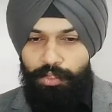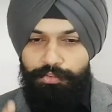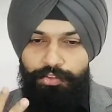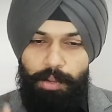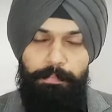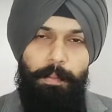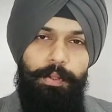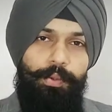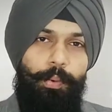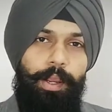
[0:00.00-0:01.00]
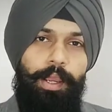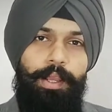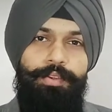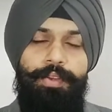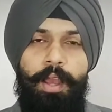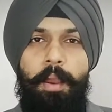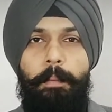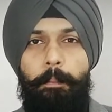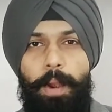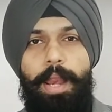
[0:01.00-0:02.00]
Step number 3 is
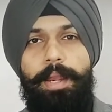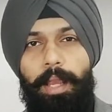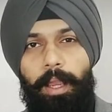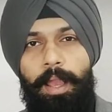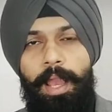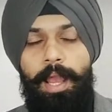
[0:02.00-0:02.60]
blending.